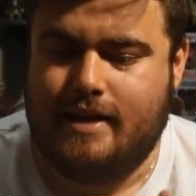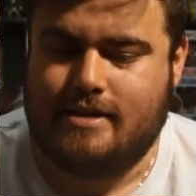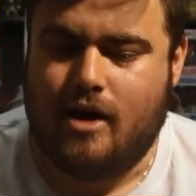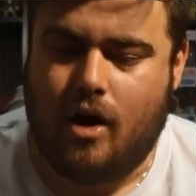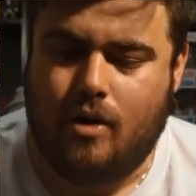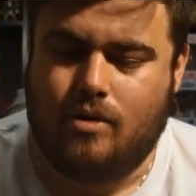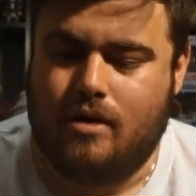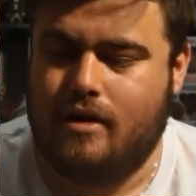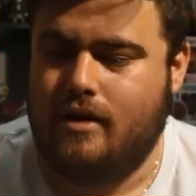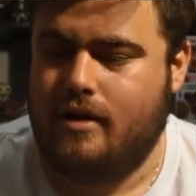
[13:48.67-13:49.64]
There's a
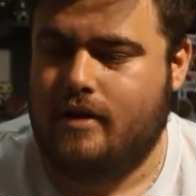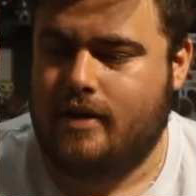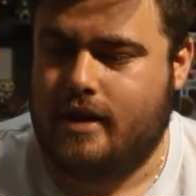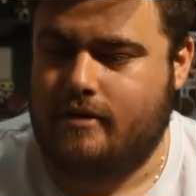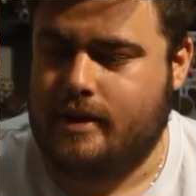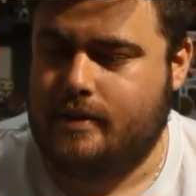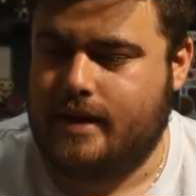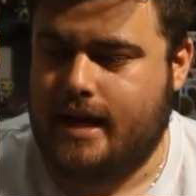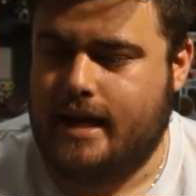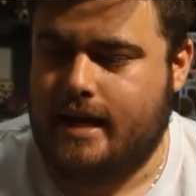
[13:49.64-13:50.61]
Hulk that I really
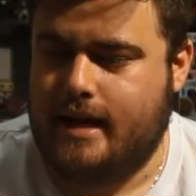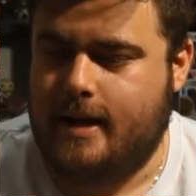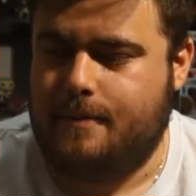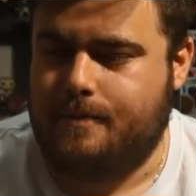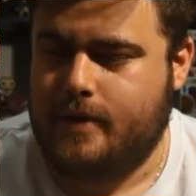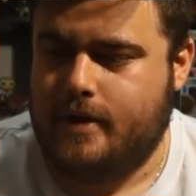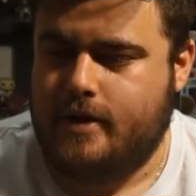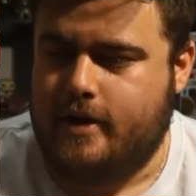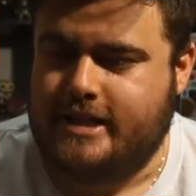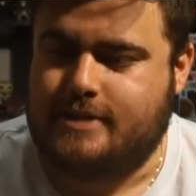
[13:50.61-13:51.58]
want to get,
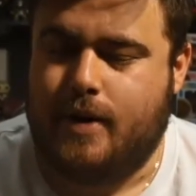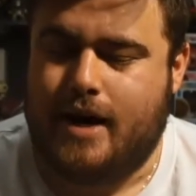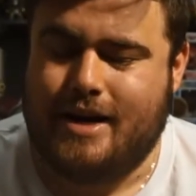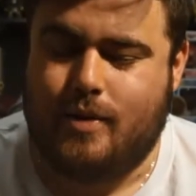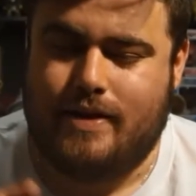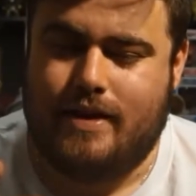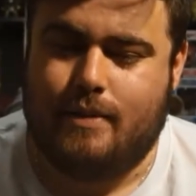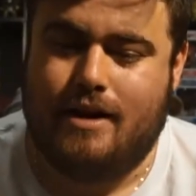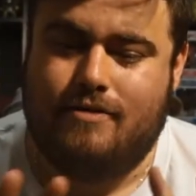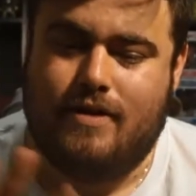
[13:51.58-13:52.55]
a Spider-Gwen that
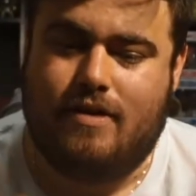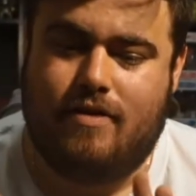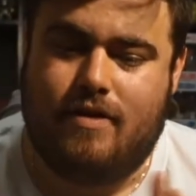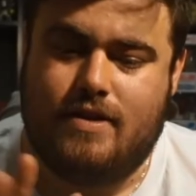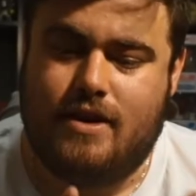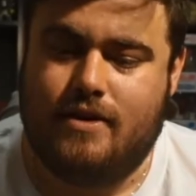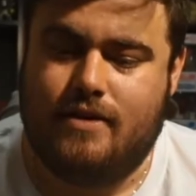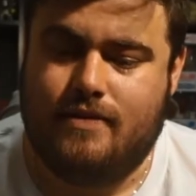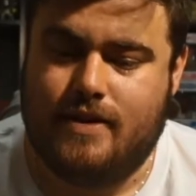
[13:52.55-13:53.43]
I'm kind of 50-50 on.